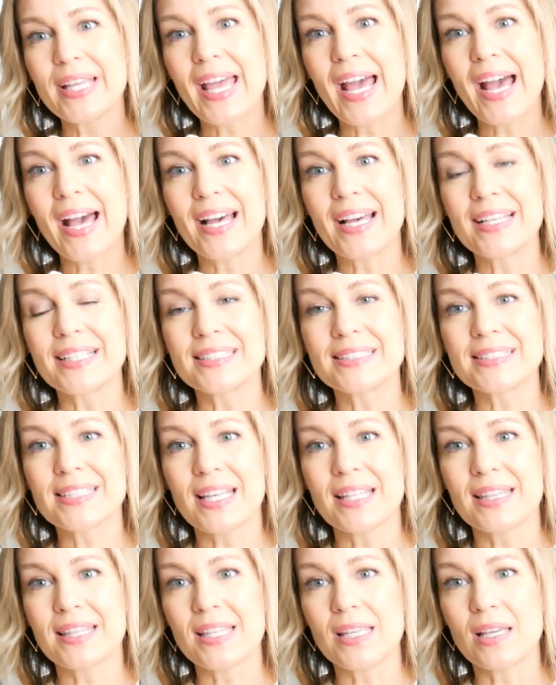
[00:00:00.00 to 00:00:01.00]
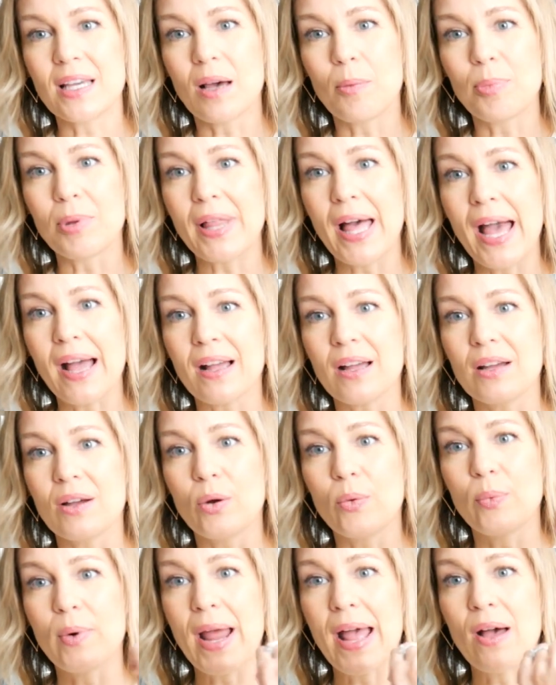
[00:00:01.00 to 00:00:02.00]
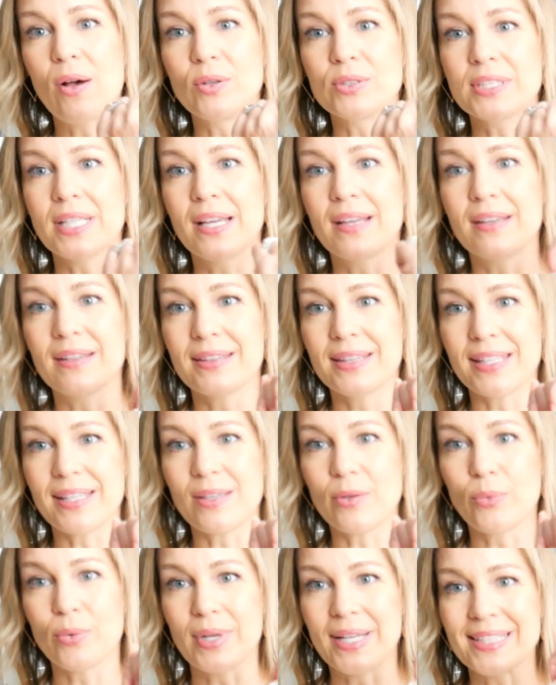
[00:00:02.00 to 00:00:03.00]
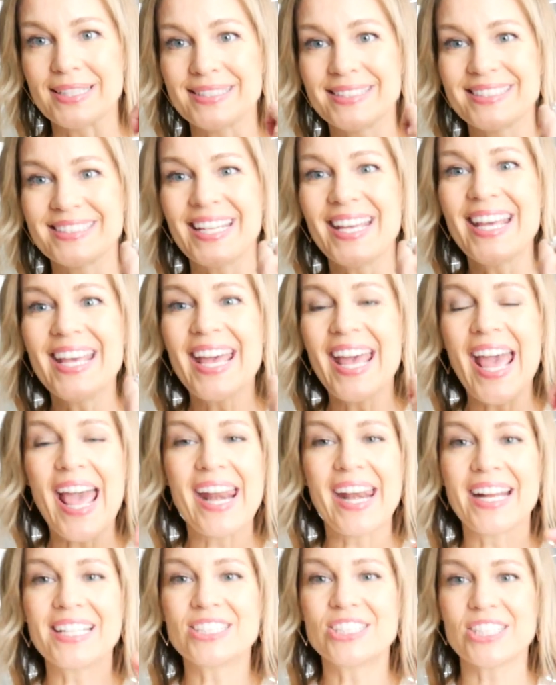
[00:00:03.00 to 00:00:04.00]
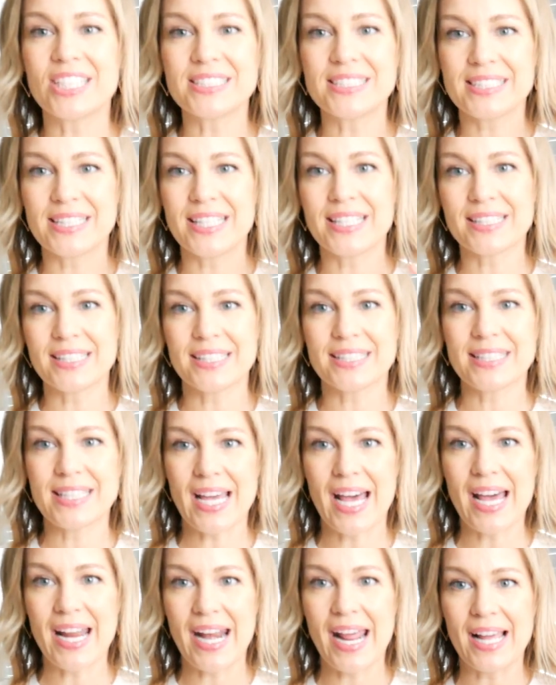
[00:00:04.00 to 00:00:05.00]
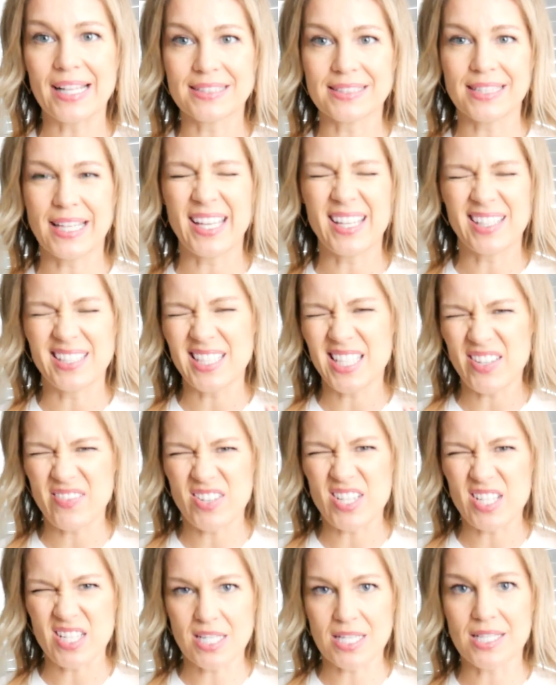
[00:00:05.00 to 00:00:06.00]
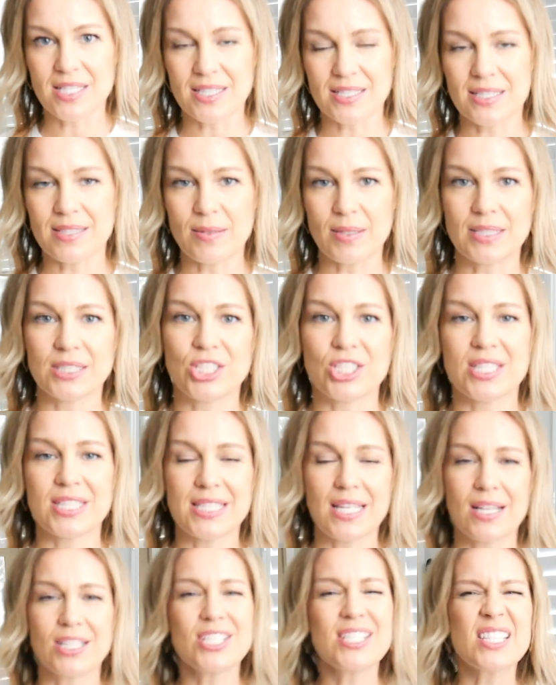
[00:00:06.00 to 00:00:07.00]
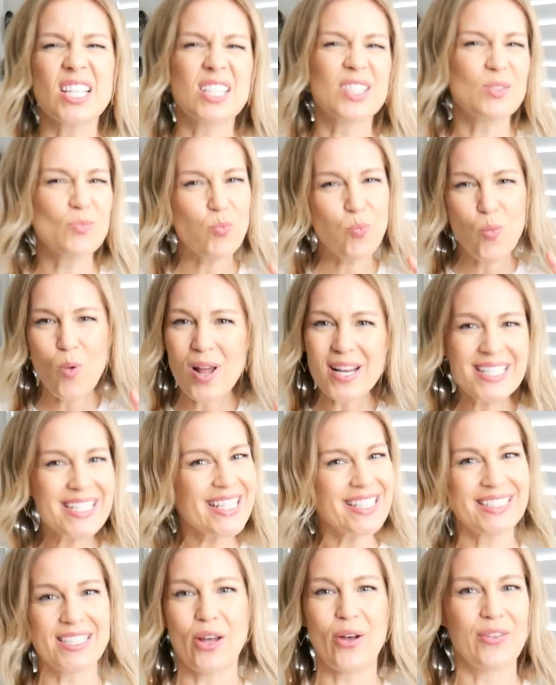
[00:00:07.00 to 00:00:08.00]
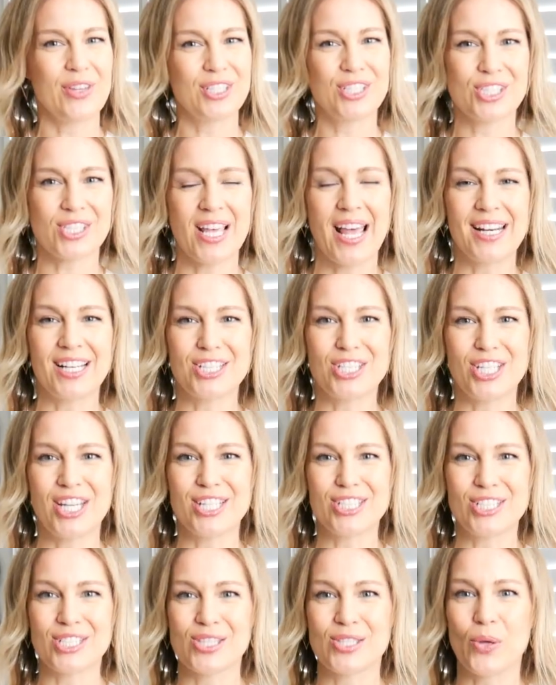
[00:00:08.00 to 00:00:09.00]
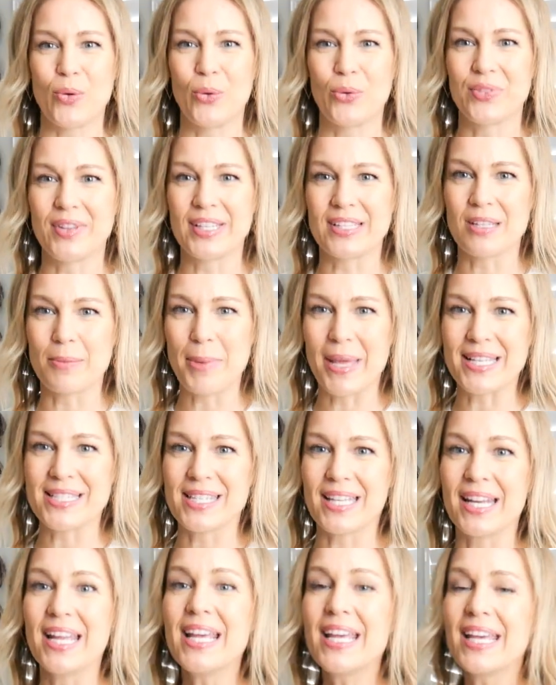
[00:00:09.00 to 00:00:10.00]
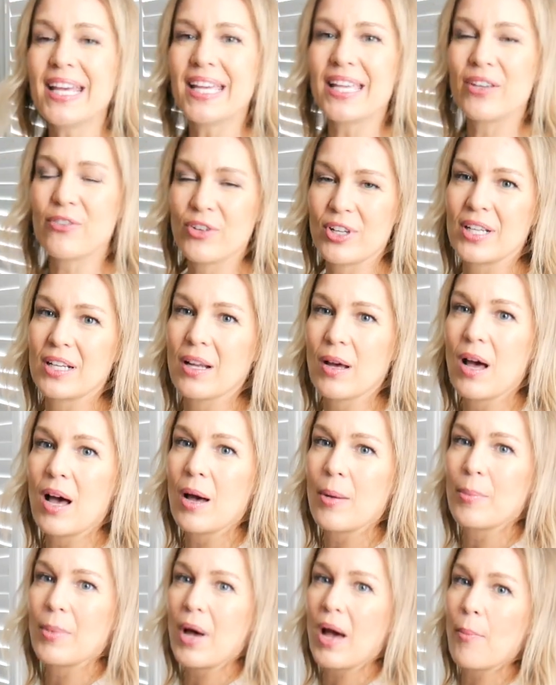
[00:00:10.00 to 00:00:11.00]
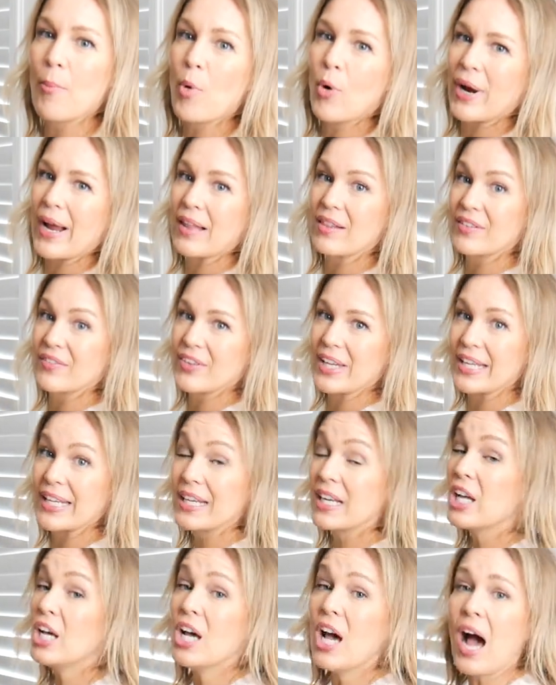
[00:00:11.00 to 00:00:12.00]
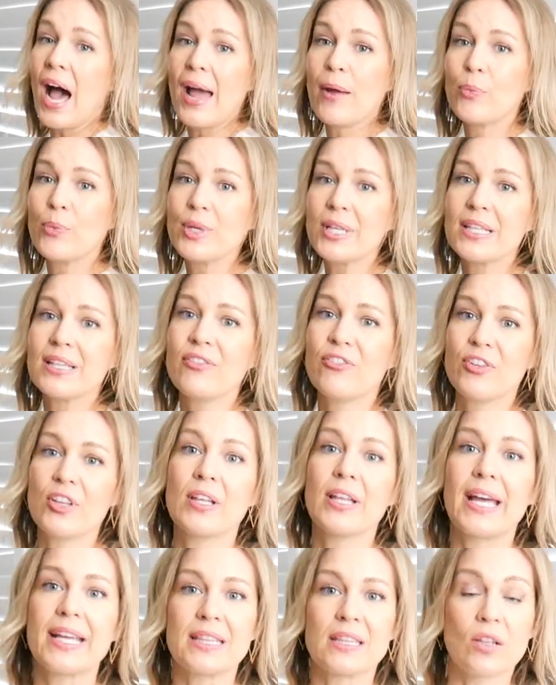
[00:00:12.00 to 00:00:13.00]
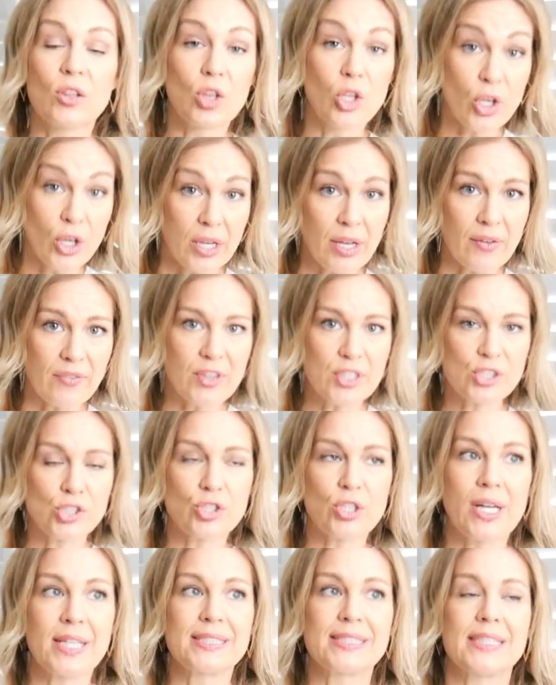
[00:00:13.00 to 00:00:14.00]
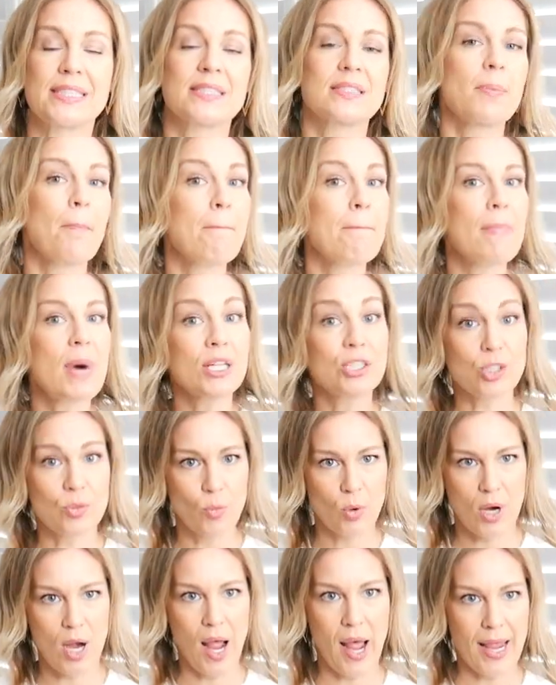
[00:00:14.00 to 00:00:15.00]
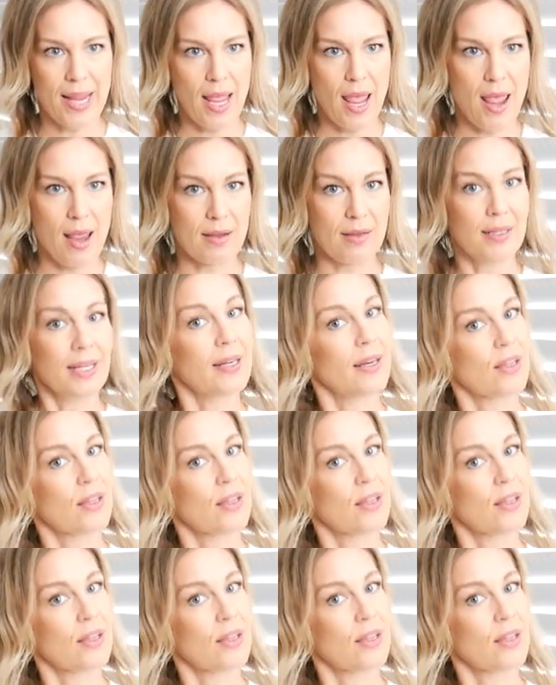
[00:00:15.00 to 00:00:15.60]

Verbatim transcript: has the black around the wrist. And I just think that that adds like an even just just a one detail that just kind of changes the whole thing that makes it even um, more elevated. I really feel like the look of this dress is much more high end than